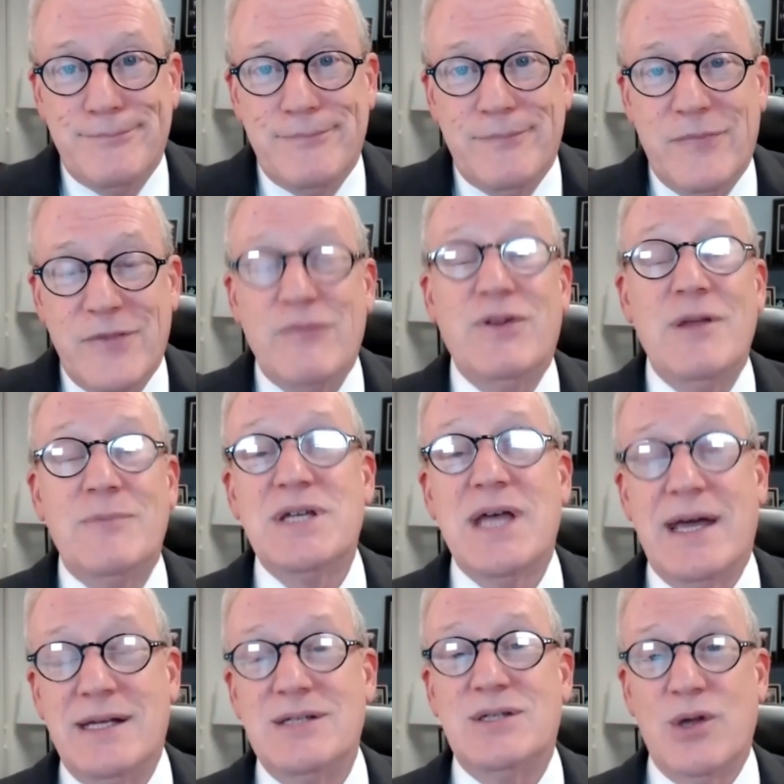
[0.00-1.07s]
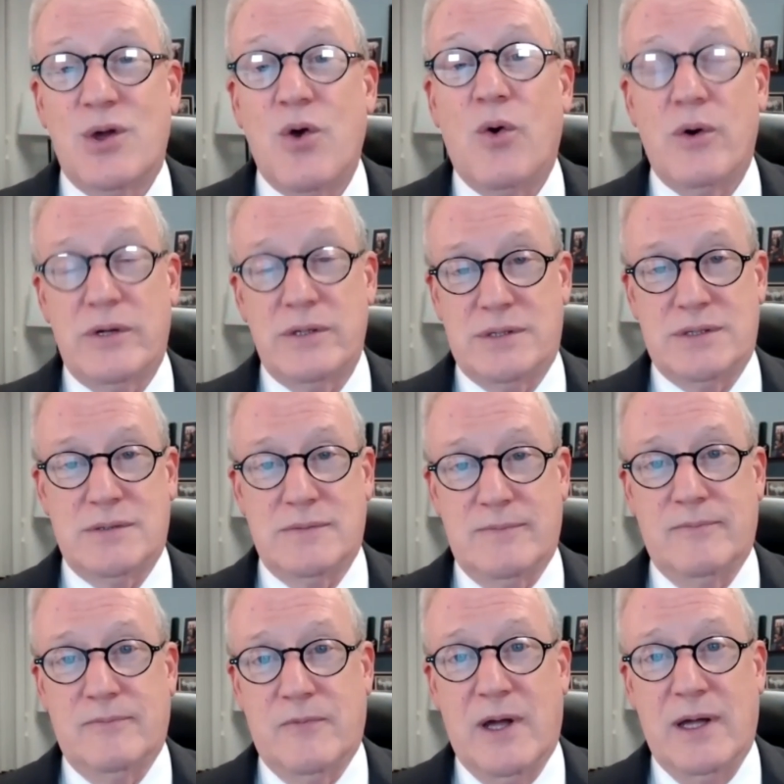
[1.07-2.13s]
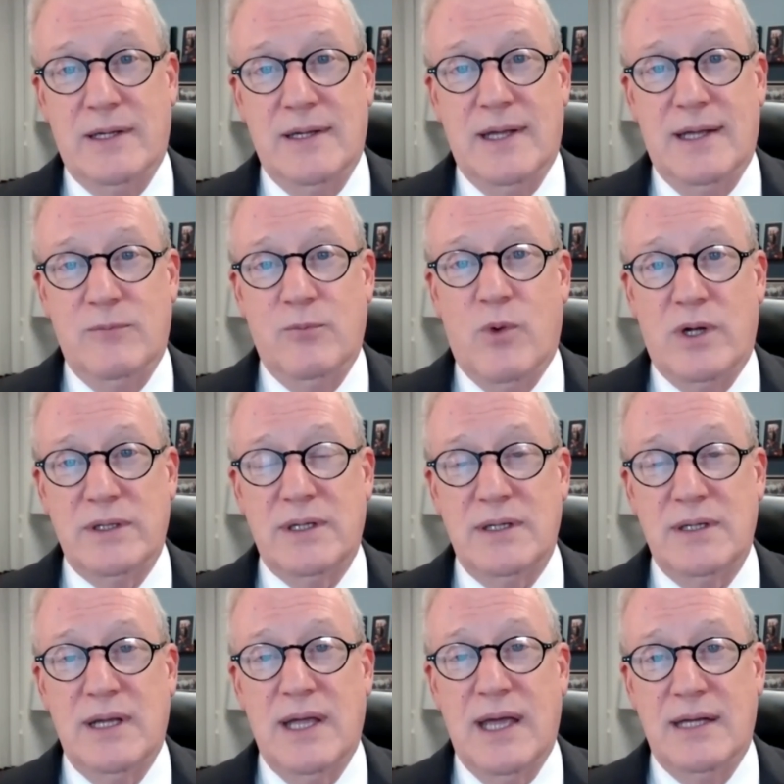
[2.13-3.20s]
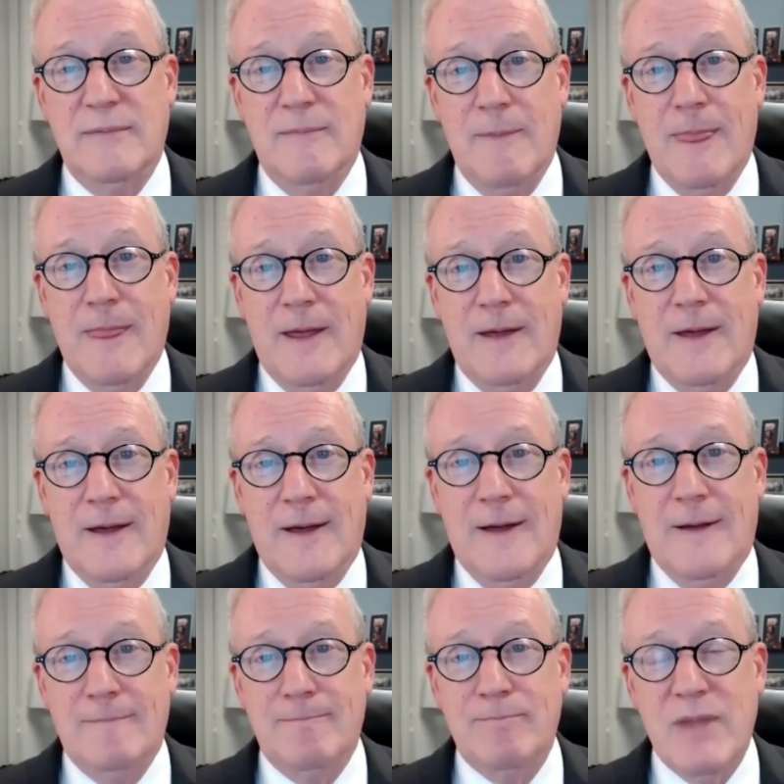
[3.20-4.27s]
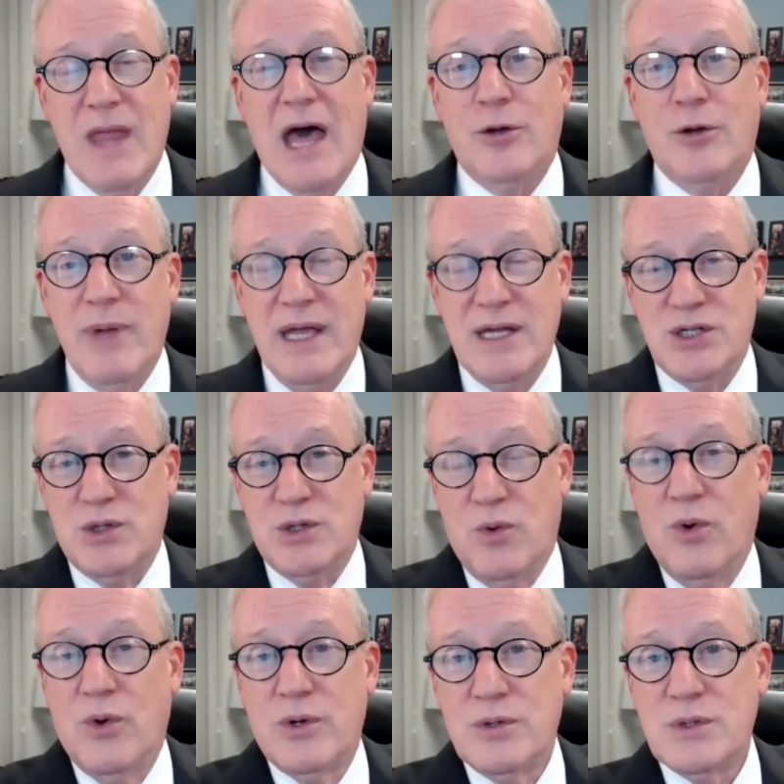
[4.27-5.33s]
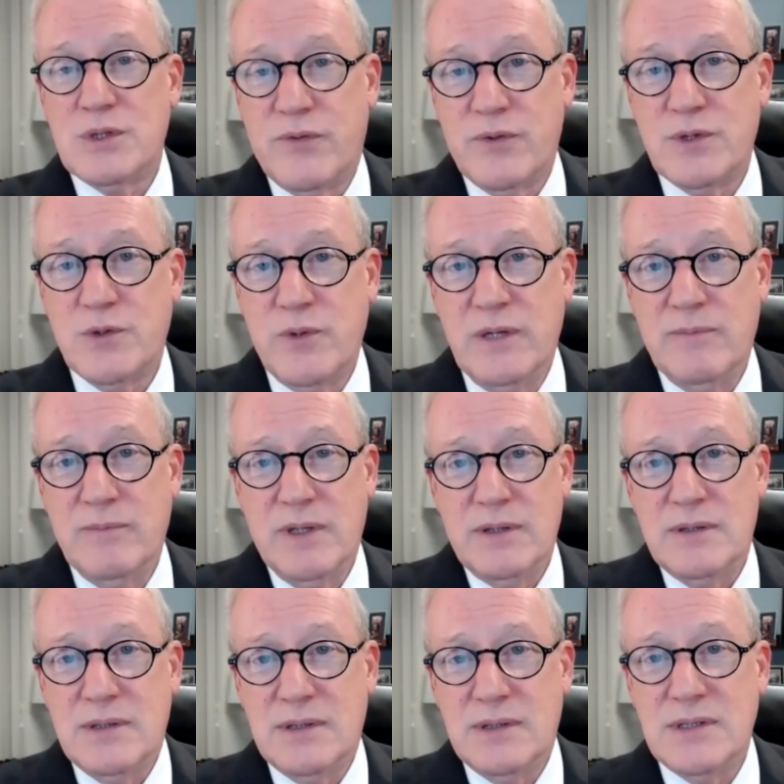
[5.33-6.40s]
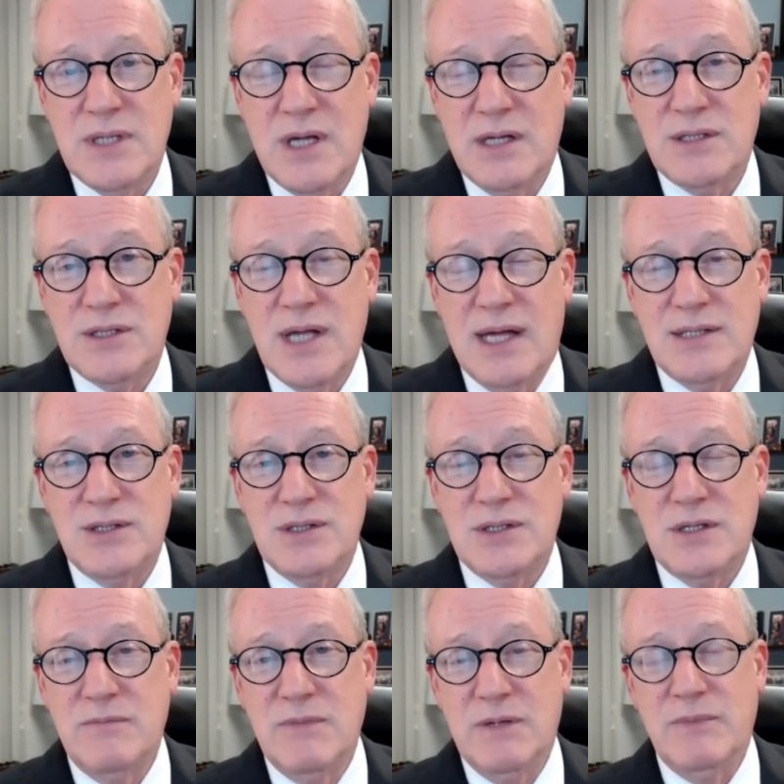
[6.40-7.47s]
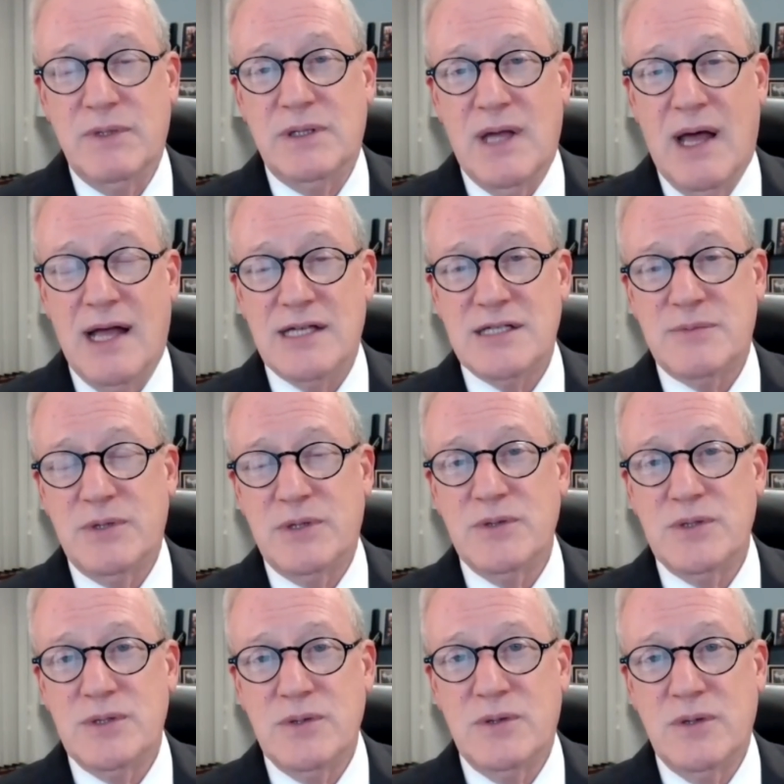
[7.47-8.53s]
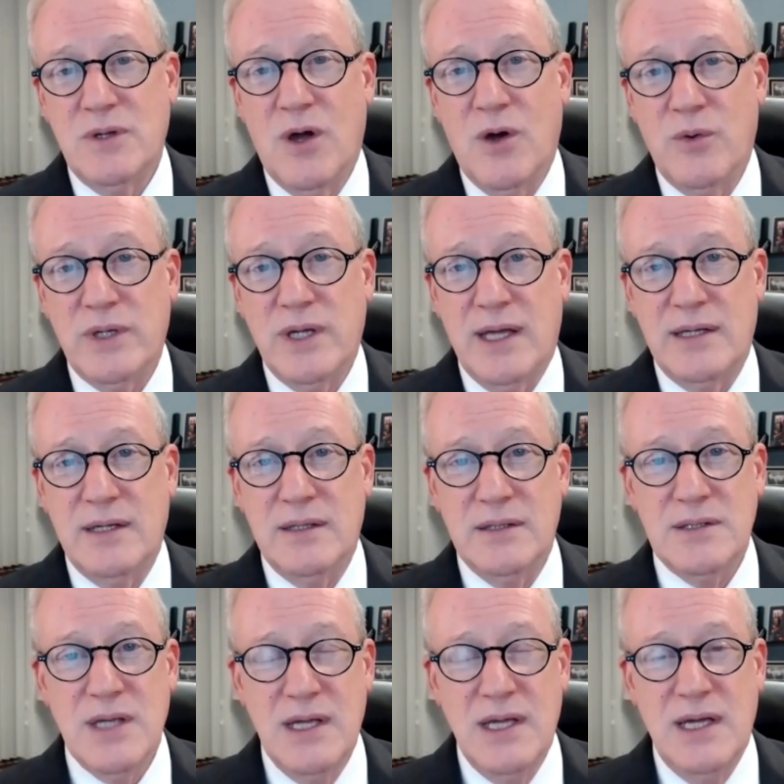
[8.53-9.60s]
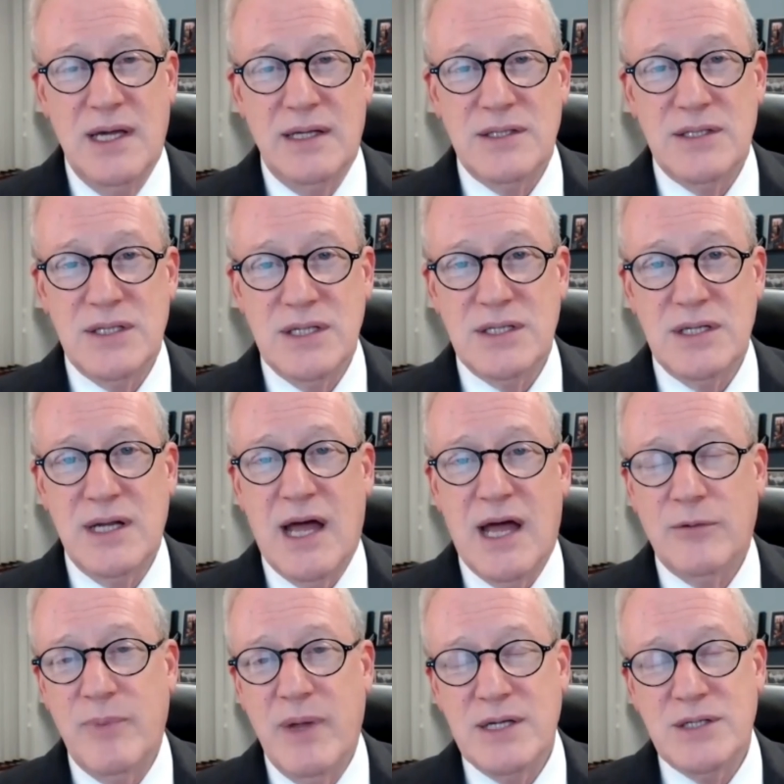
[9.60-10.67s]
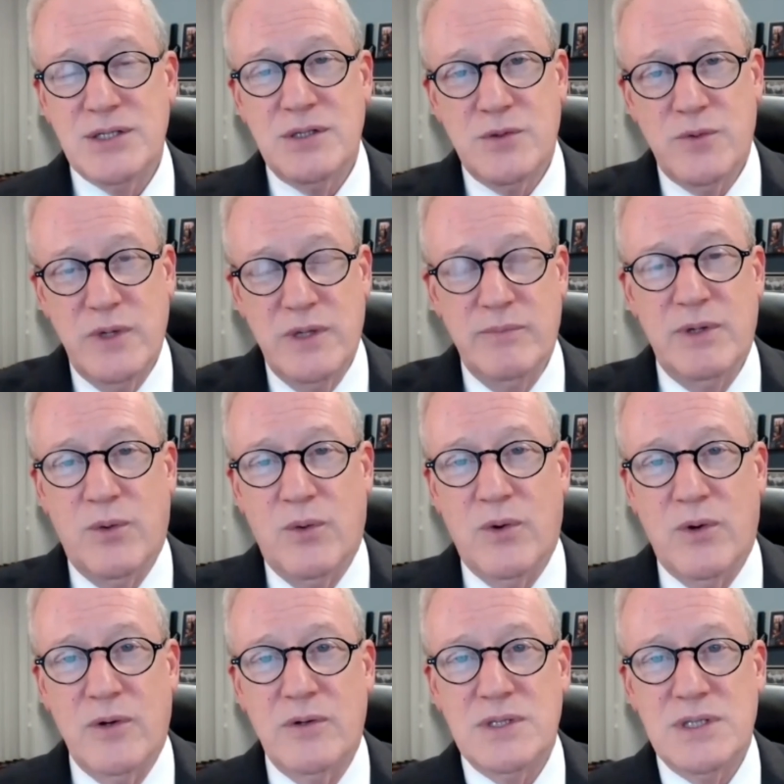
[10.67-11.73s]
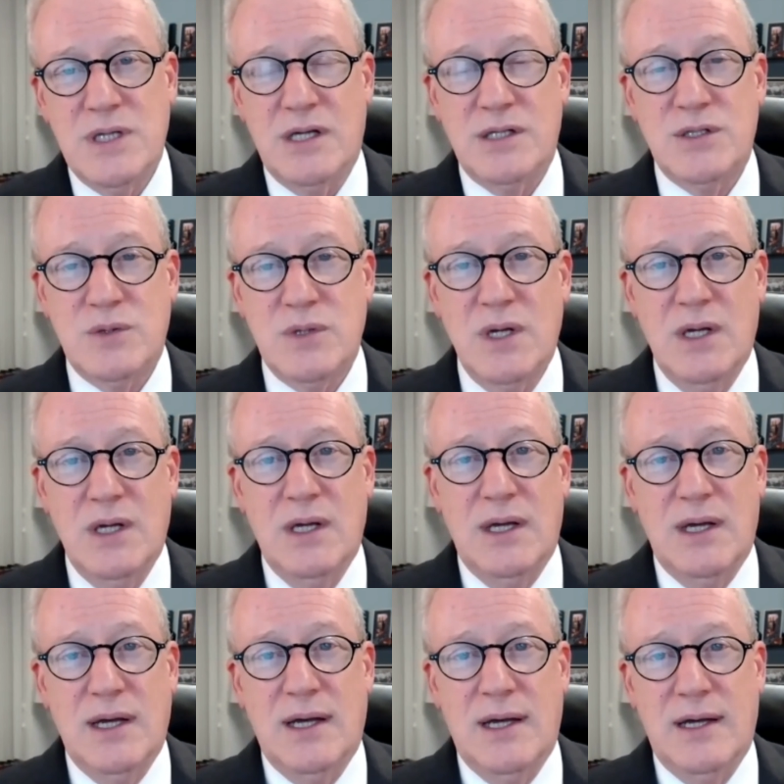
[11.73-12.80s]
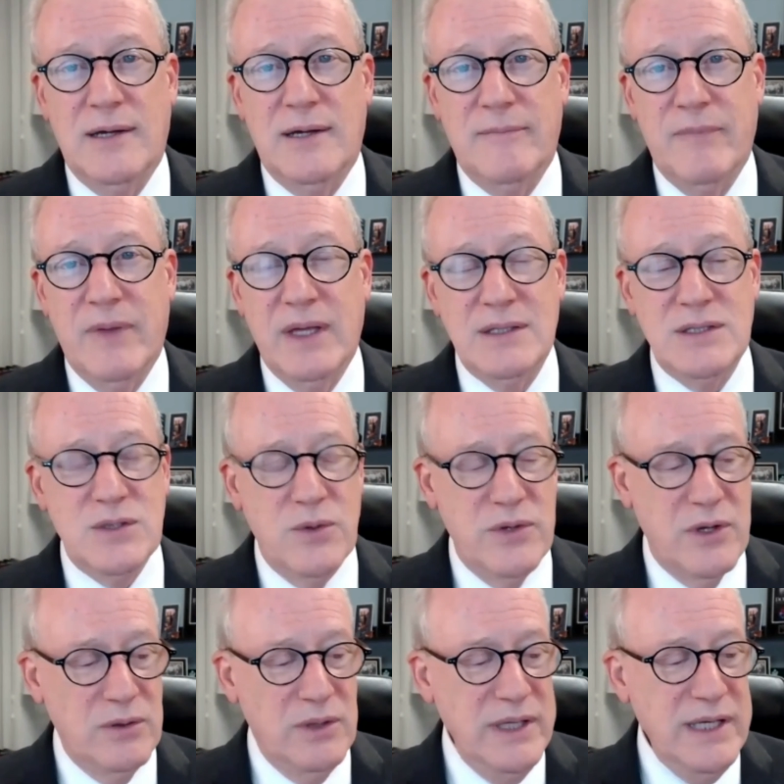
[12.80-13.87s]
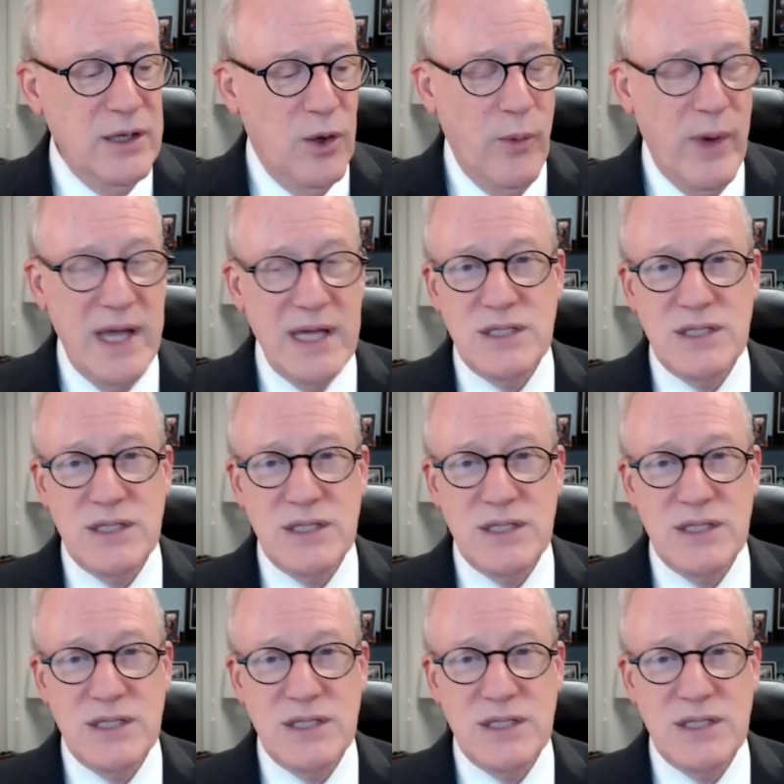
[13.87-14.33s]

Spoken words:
the flip side is the courts, right? And one can get outpatient orders for treatment and such, not just commitment to hospitals. You can go and get an assisted outpatient treatment order and such. So there are legal ways